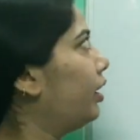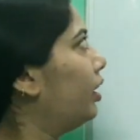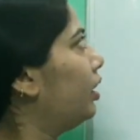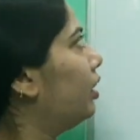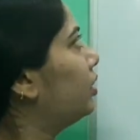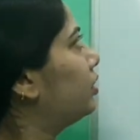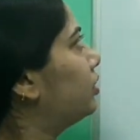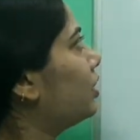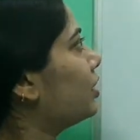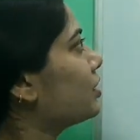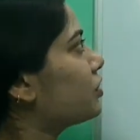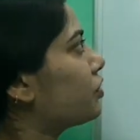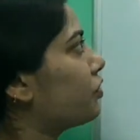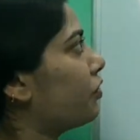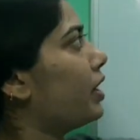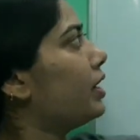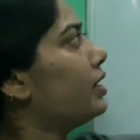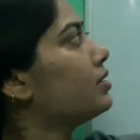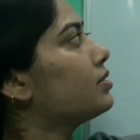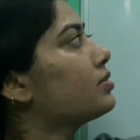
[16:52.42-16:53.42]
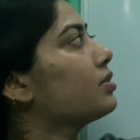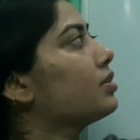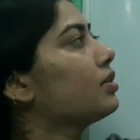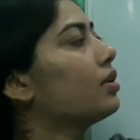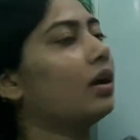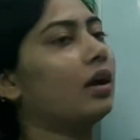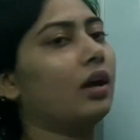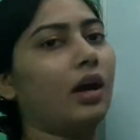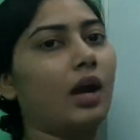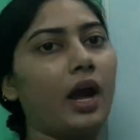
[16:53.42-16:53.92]
Constraints
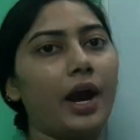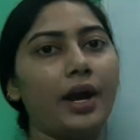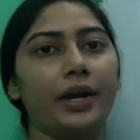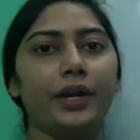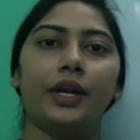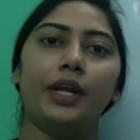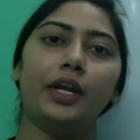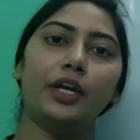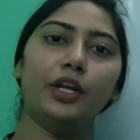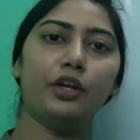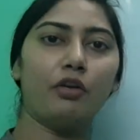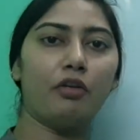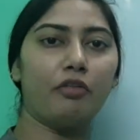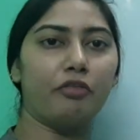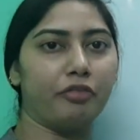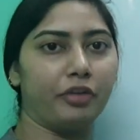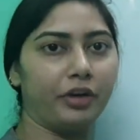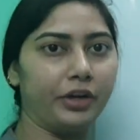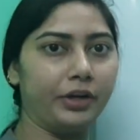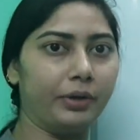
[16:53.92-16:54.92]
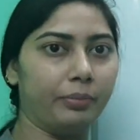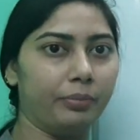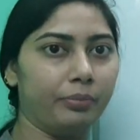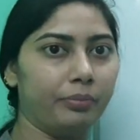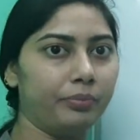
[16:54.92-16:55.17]
and degree of freedom.